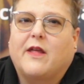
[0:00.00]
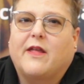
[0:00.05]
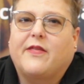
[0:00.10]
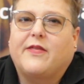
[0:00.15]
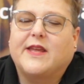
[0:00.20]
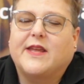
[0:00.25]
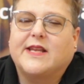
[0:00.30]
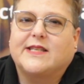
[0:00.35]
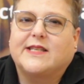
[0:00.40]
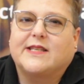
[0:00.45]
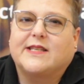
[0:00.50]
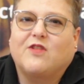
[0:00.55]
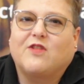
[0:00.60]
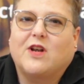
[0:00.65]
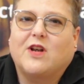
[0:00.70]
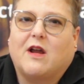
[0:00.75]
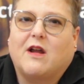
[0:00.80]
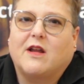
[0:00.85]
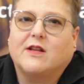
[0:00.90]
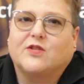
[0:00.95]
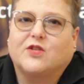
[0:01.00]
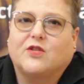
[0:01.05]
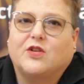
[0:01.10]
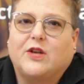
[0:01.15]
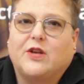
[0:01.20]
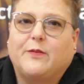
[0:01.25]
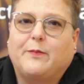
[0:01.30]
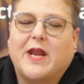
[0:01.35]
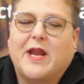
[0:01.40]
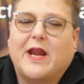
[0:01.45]
This relies on
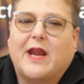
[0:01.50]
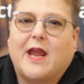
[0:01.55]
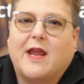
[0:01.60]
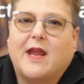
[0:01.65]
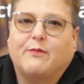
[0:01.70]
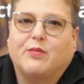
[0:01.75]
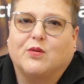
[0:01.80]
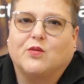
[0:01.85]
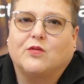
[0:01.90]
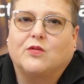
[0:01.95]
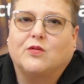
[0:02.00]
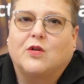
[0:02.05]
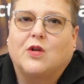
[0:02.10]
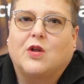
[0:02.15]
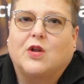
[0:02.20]
you being able